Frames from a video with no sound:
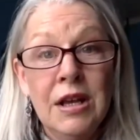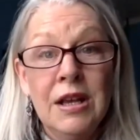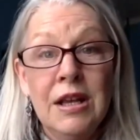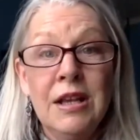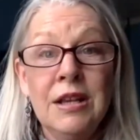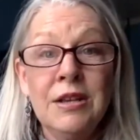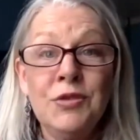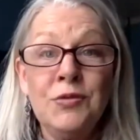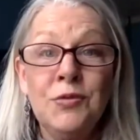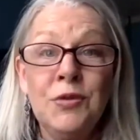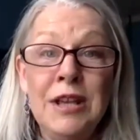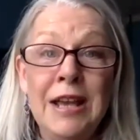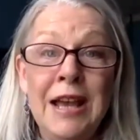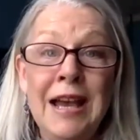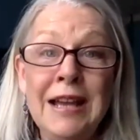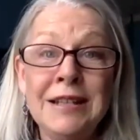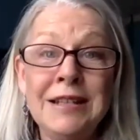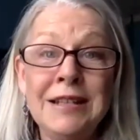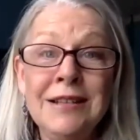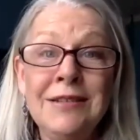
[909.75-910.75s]
is
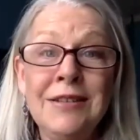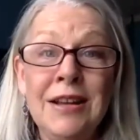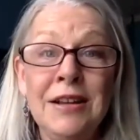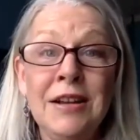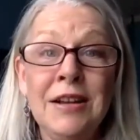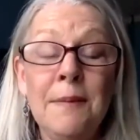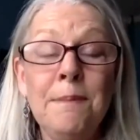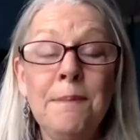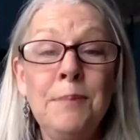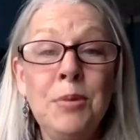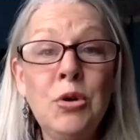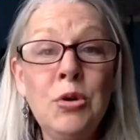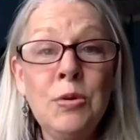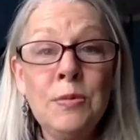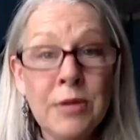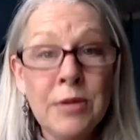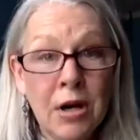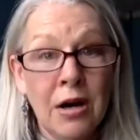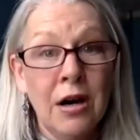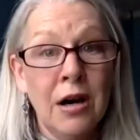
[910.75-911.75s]
reacting like a
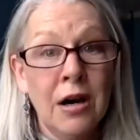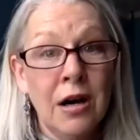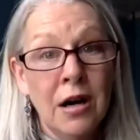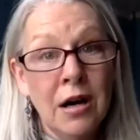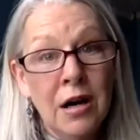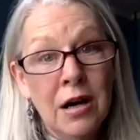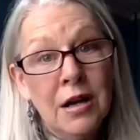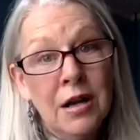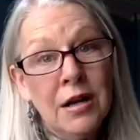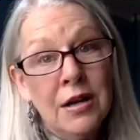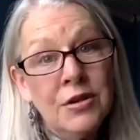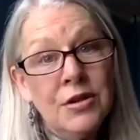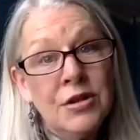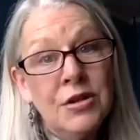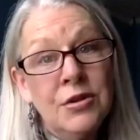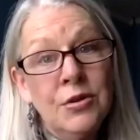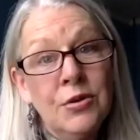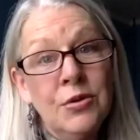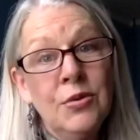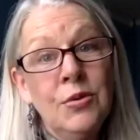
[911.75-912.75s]
boom car
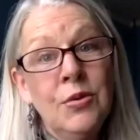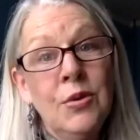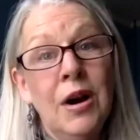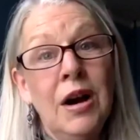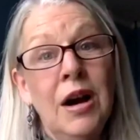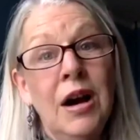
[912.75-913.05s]
to